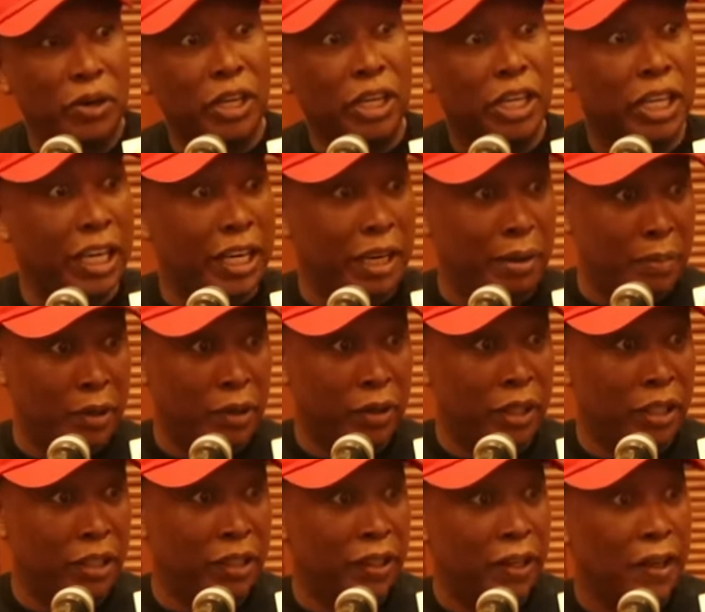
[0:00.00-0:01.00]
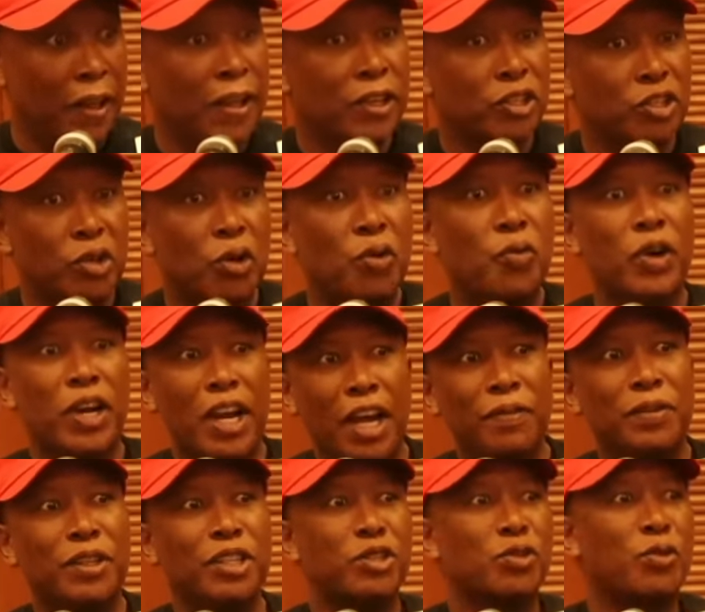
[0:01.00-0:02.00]
Don't care about it. So we'll
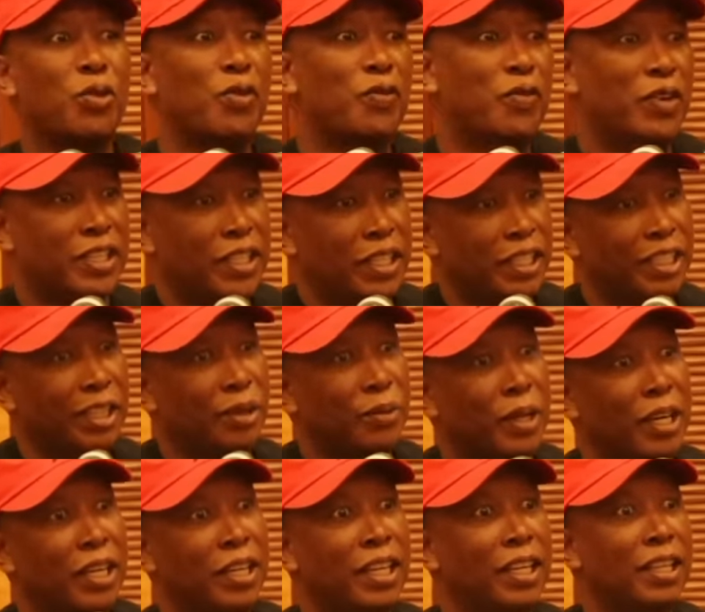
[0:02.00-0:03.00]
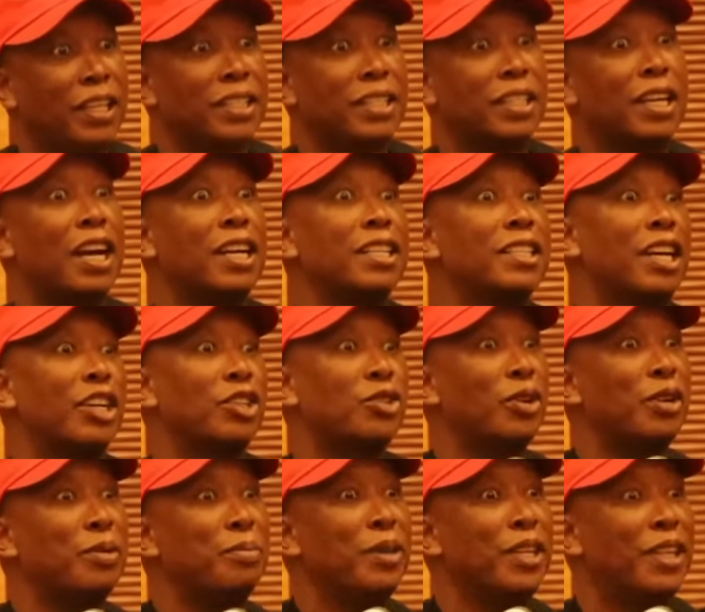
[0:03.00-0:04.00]
have this conversation one day. These guys are
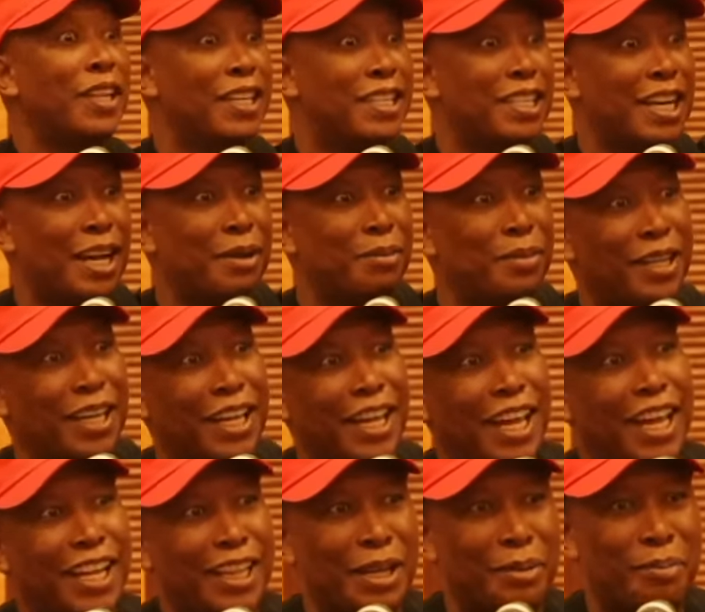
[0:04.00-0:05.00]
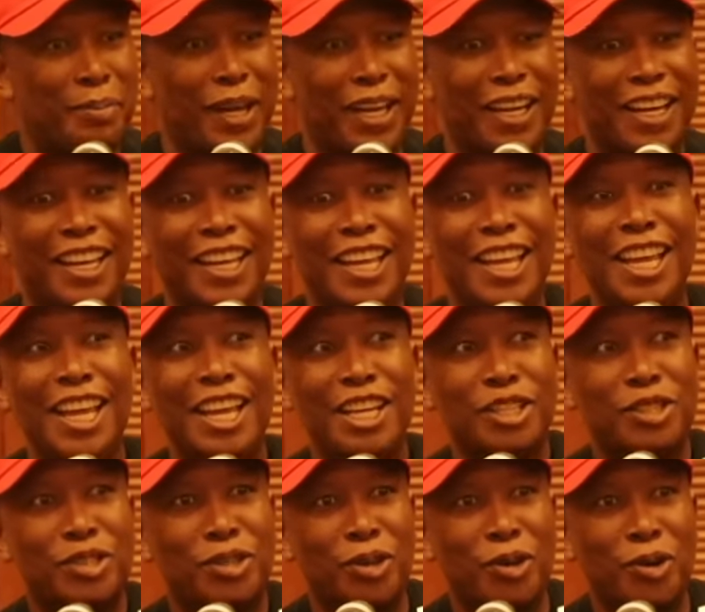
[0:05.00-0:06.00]
showing me the time there at the back.
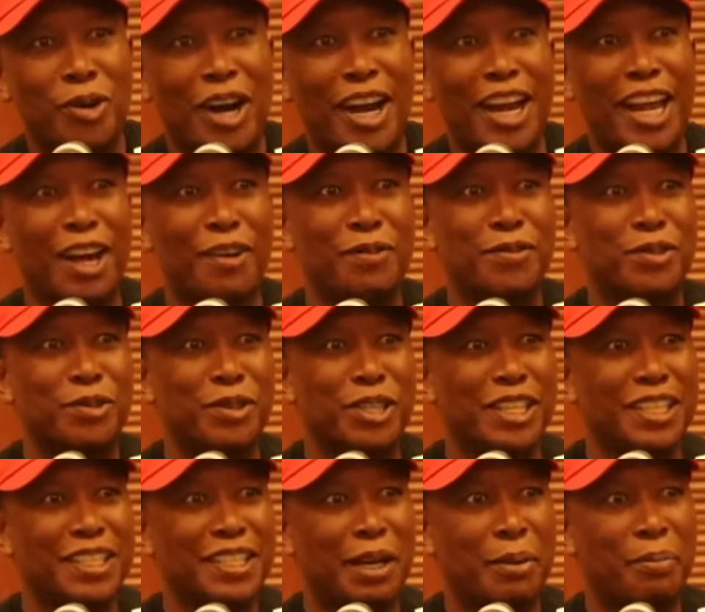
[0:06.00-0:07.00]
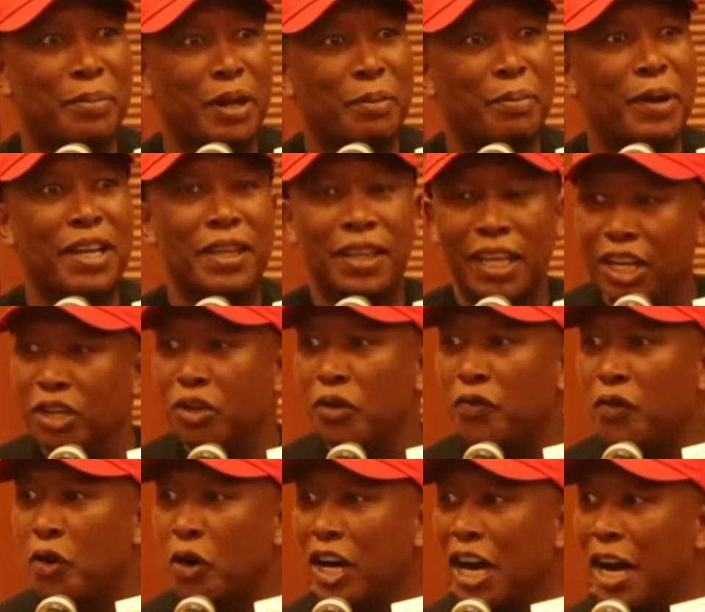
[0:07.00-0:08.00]
So I have to disappear. But thank
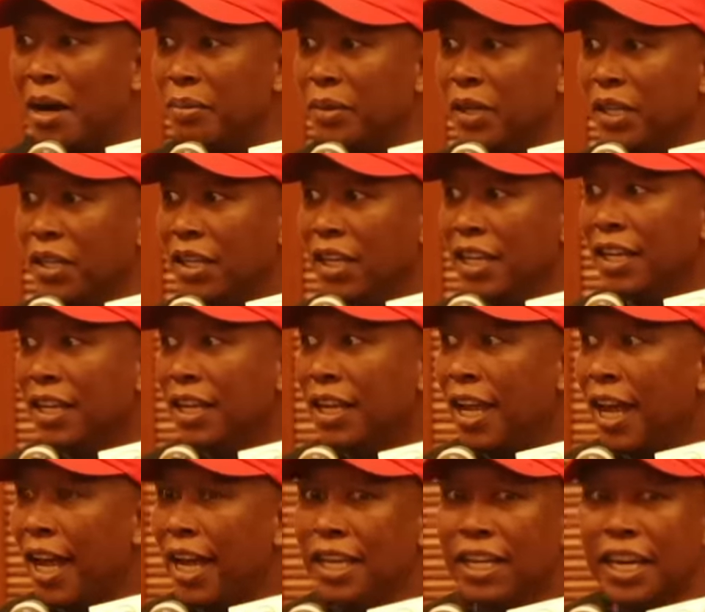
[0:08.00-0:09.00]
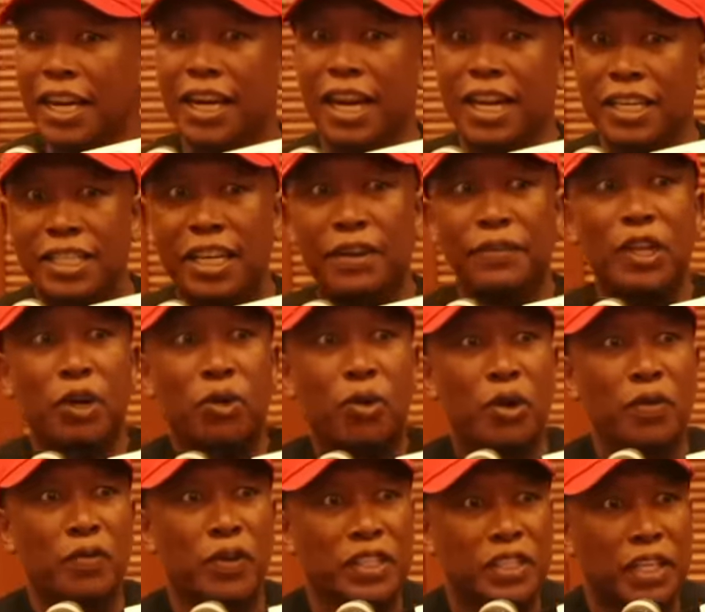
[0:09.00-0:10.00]
you for coming. And then let's have the
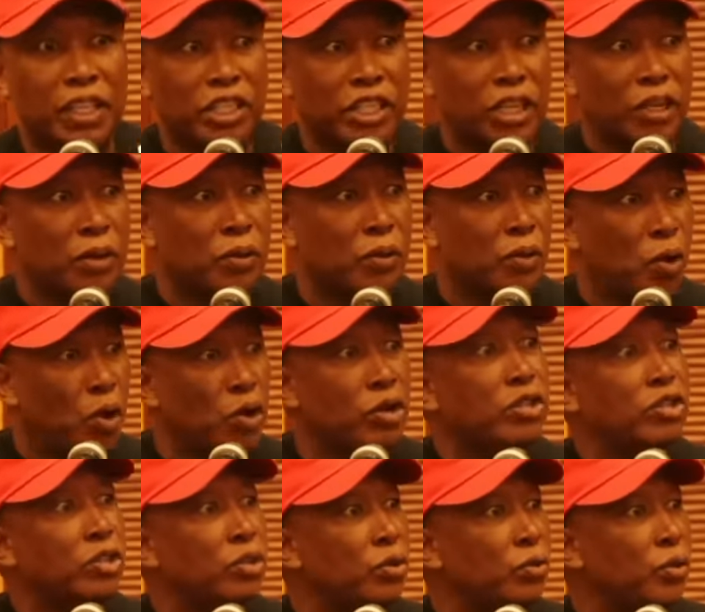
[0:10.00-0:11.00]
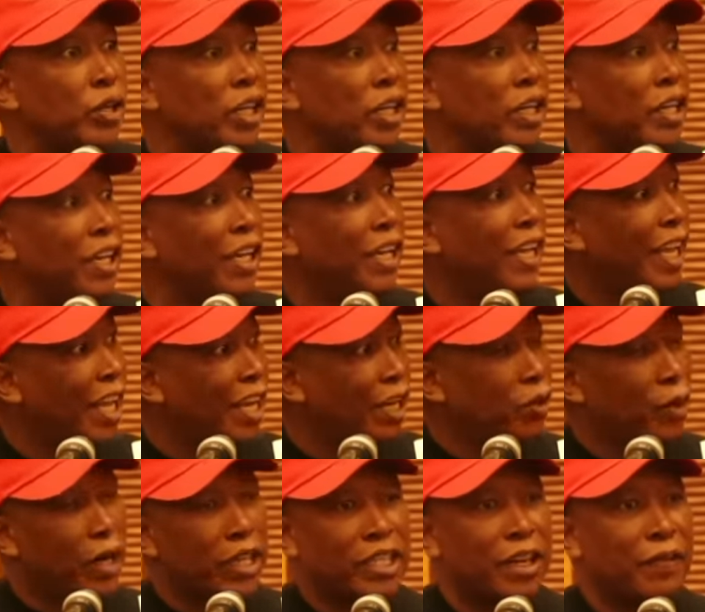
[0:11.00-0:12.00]
conversation continuing
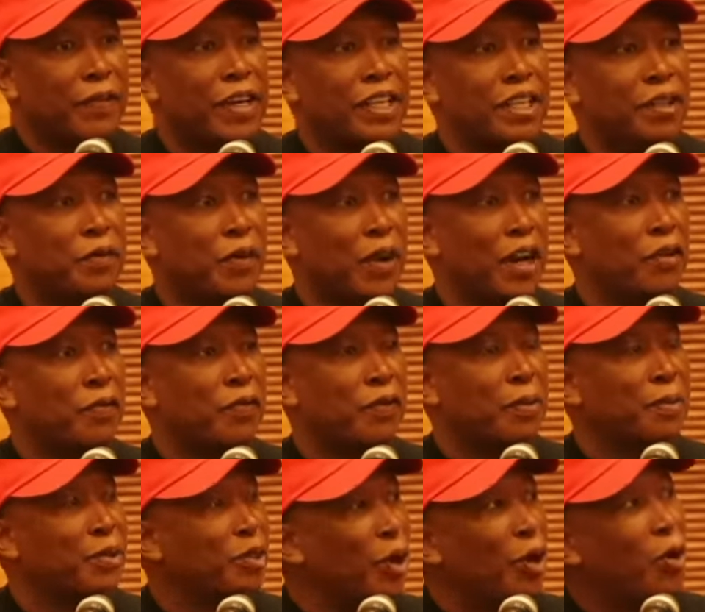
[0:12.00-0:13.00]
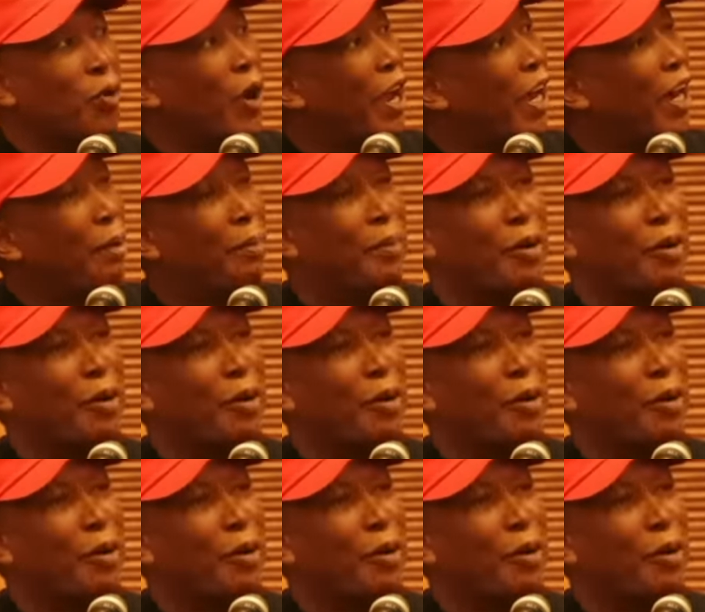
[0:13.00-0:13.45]
in whatever different forms. Don't worry